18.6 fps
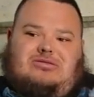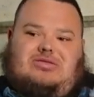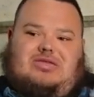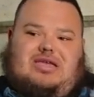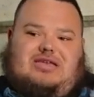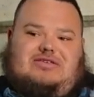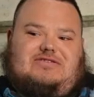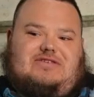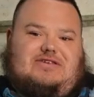
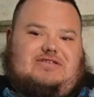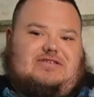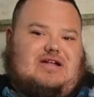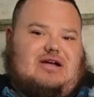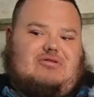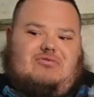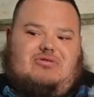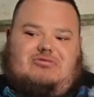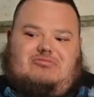it's just
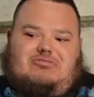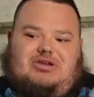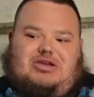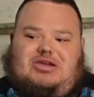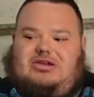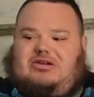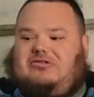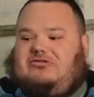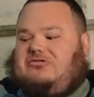not what we
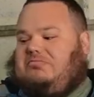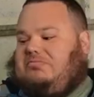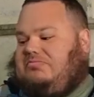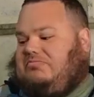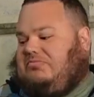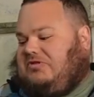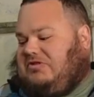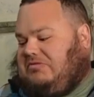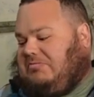use
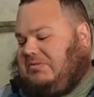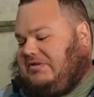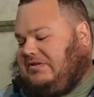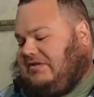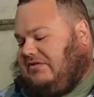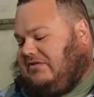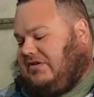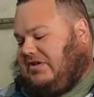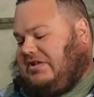
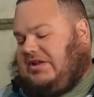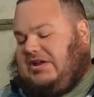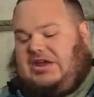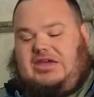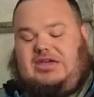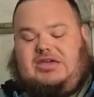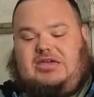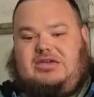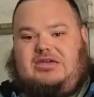specifically,